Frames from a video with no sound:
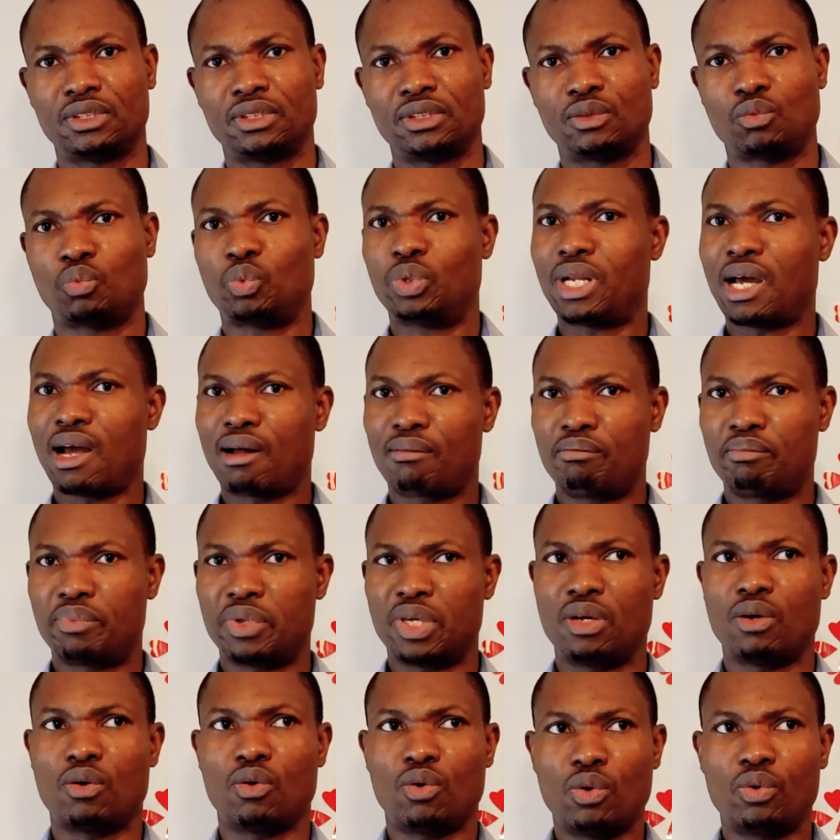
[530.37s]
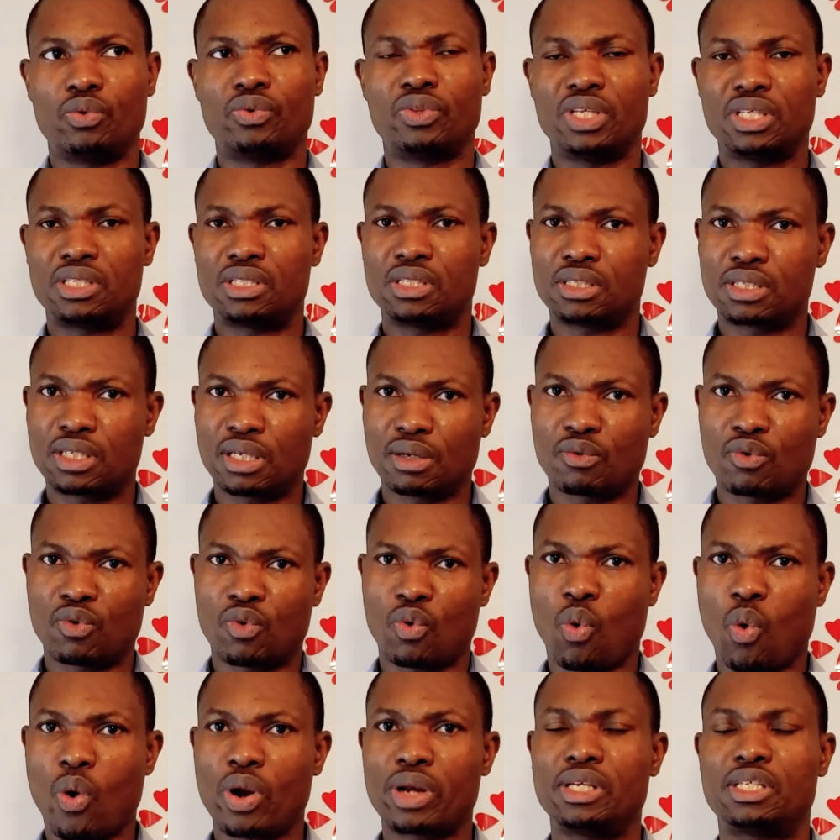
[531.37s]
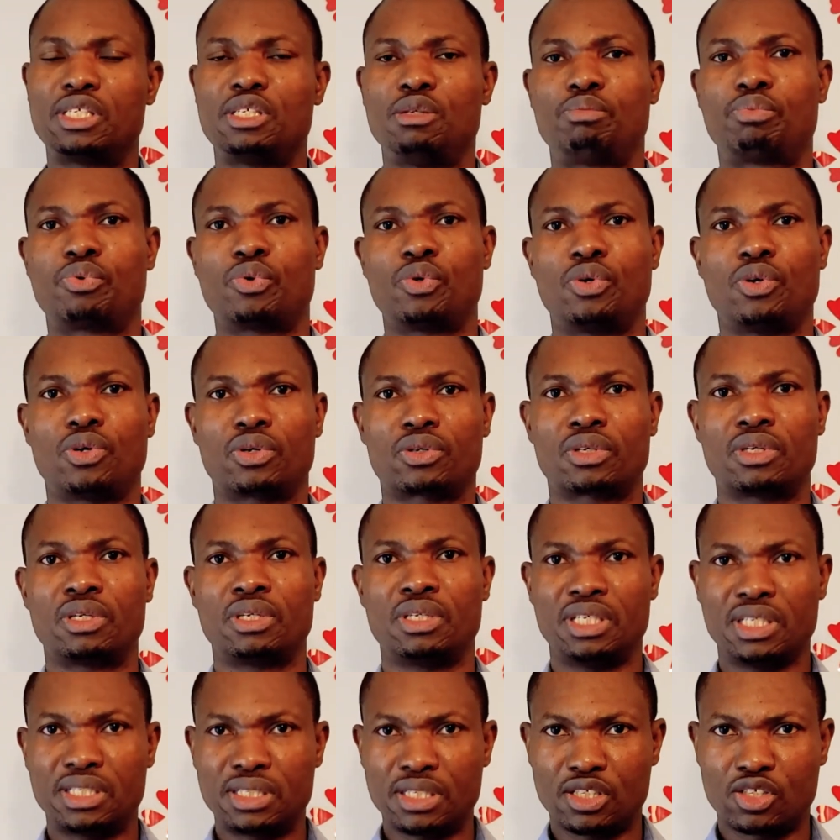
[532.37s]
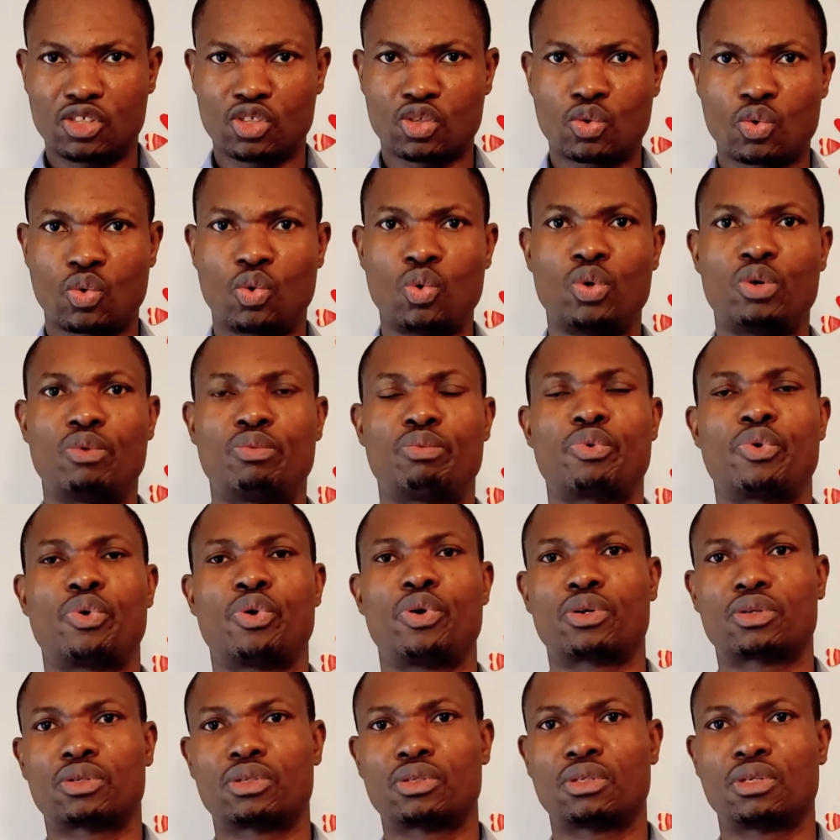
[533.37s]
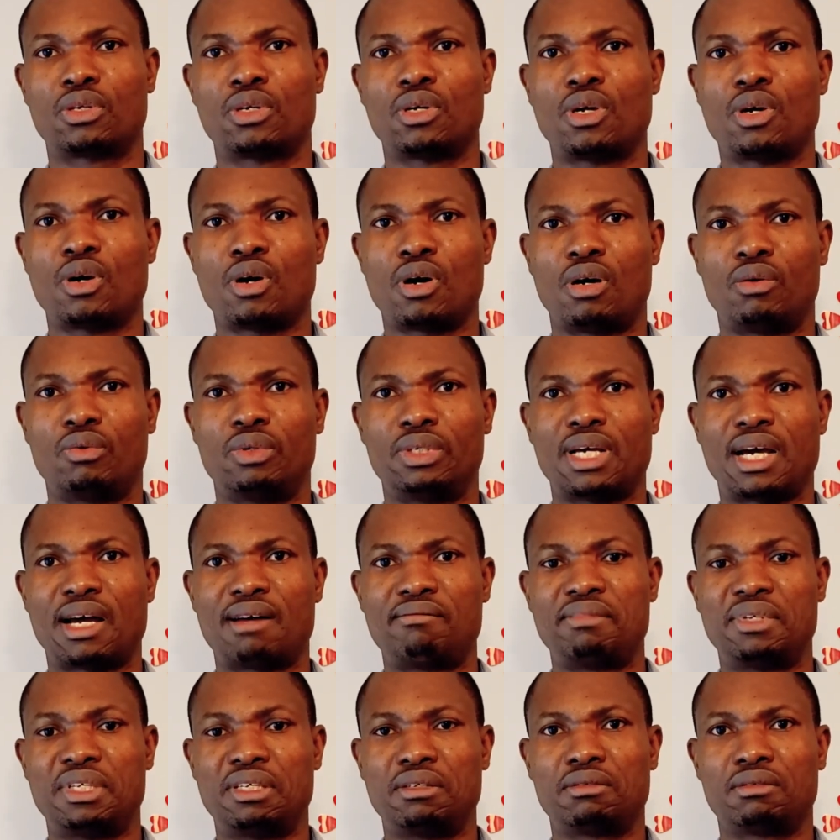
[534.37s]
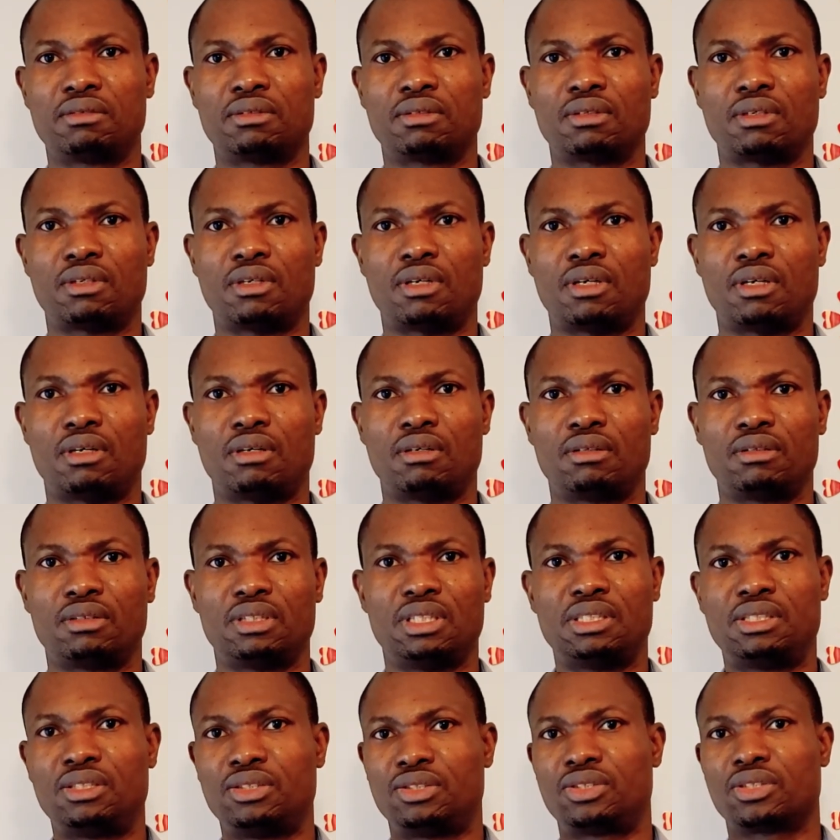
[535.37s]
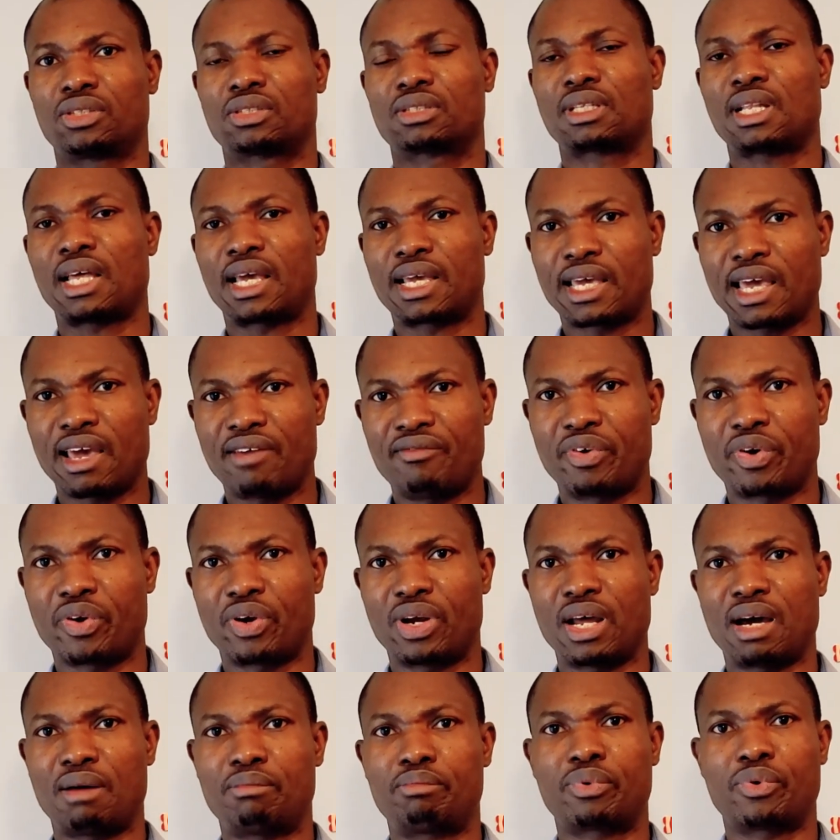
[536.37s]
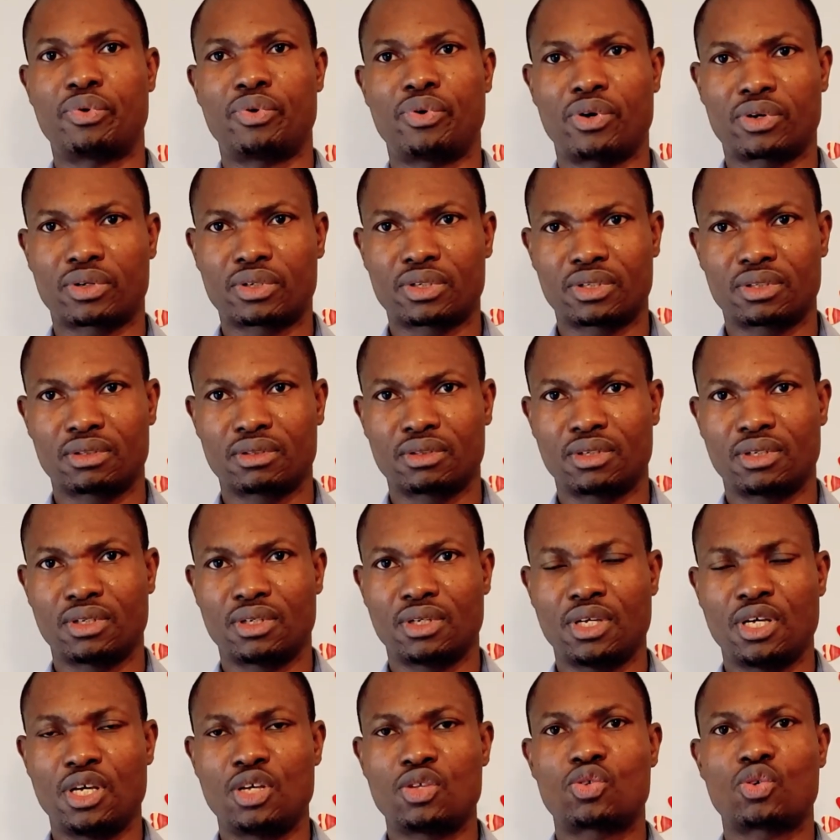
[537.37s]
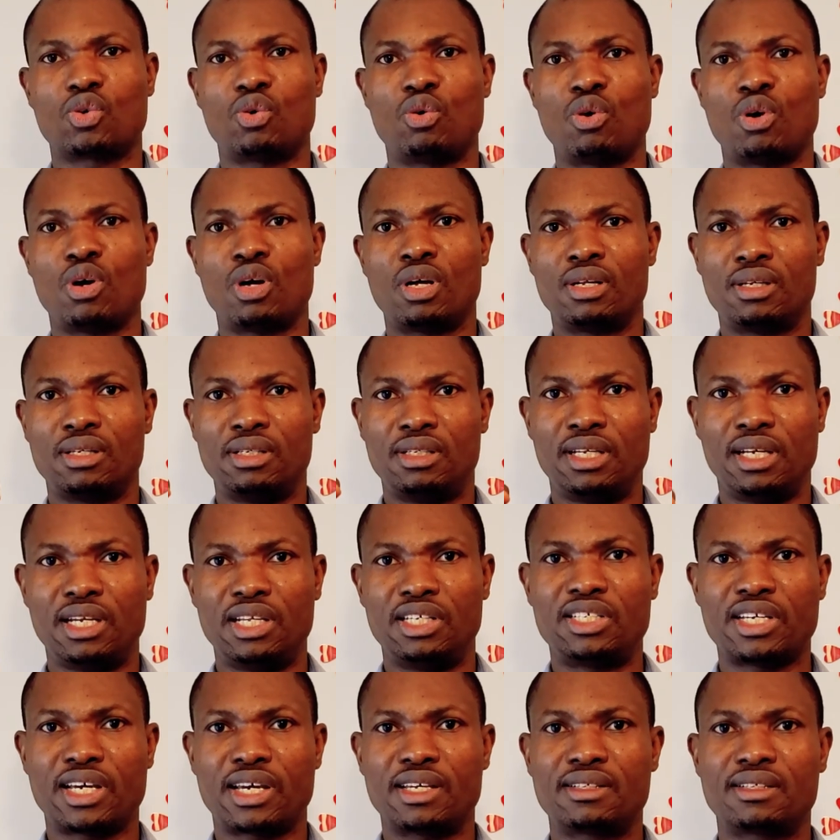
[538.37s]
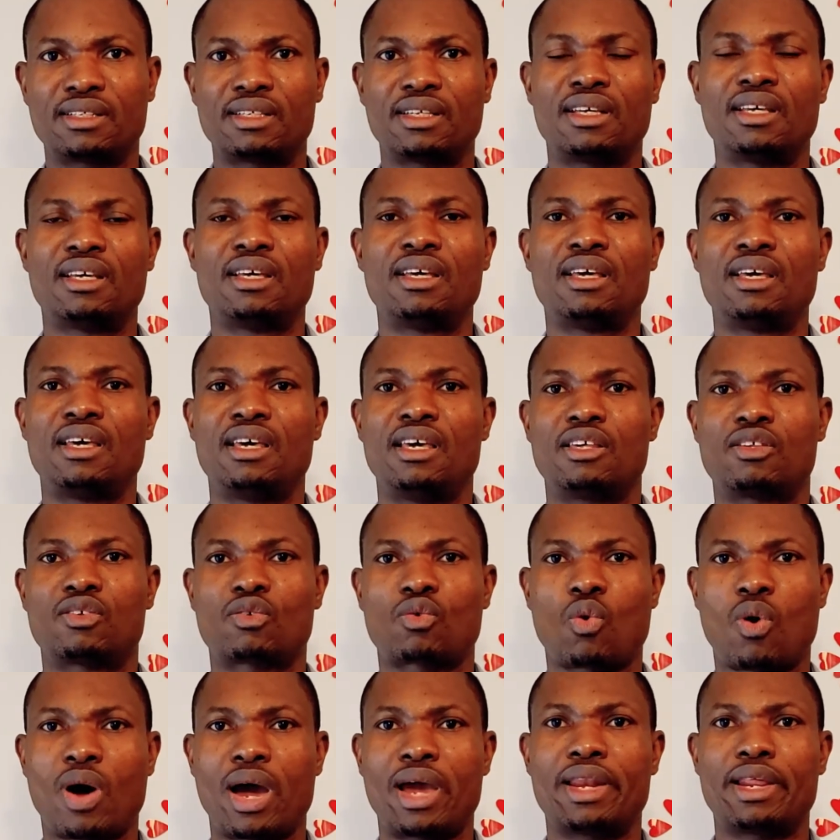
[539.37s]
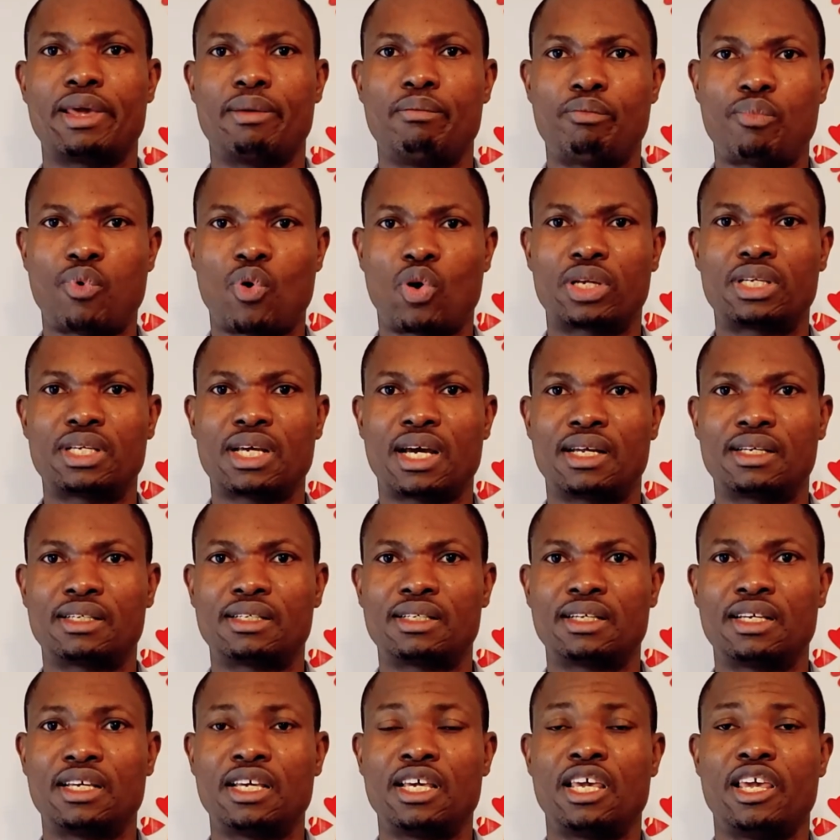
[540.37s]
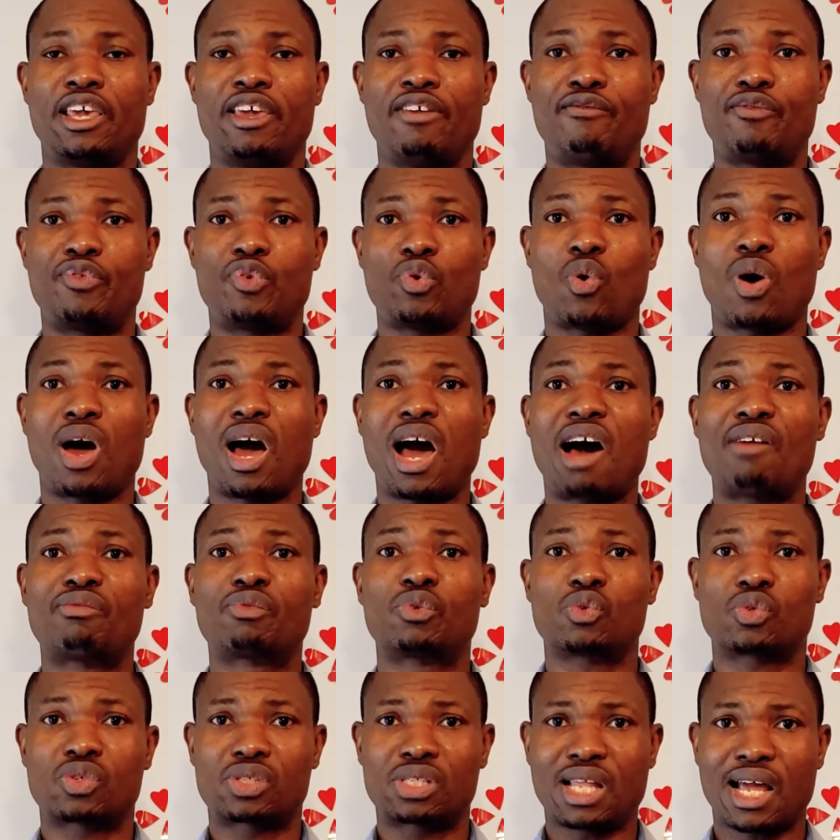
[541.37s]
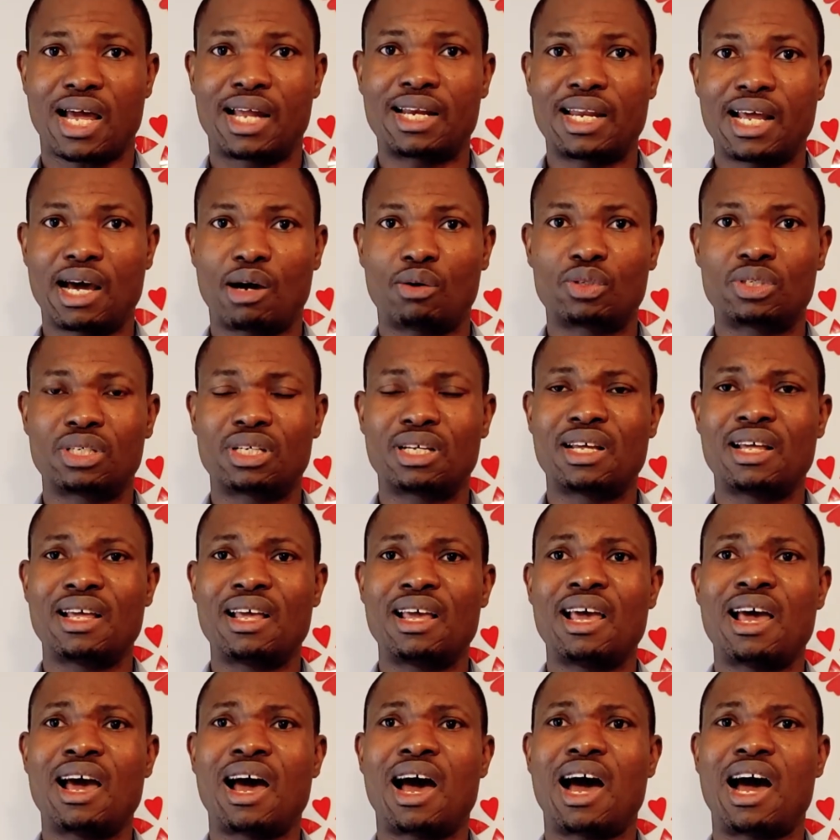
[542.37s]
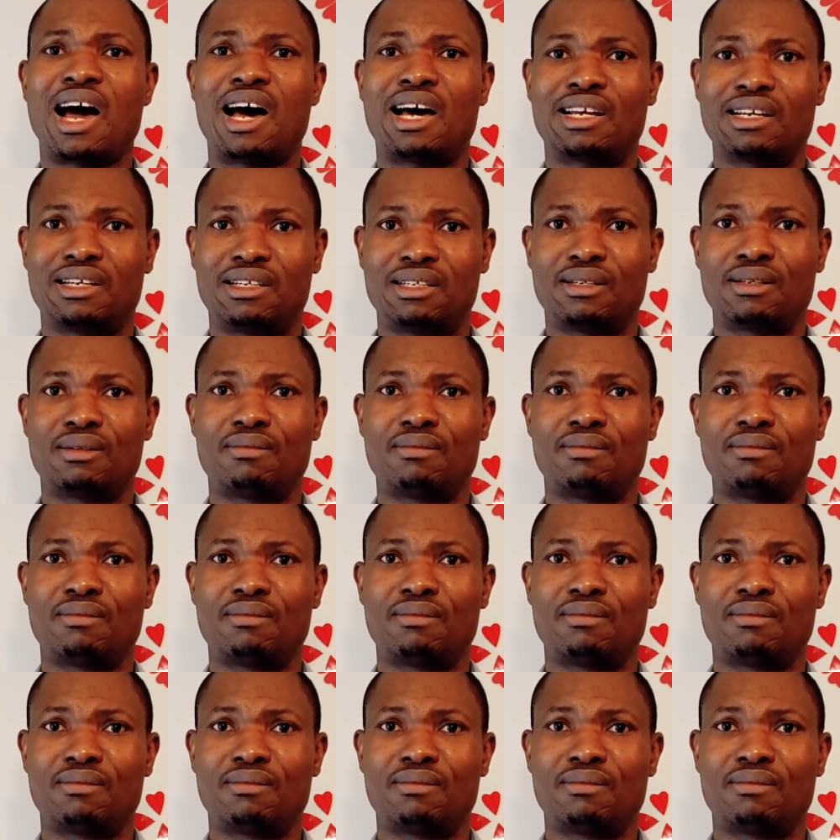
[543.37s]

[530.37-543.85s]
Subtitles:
Would that be, oh, this is a quality product, this is good product? Or would that be, oh, this is just like every other product? So diligence is quite important if you have to stand out and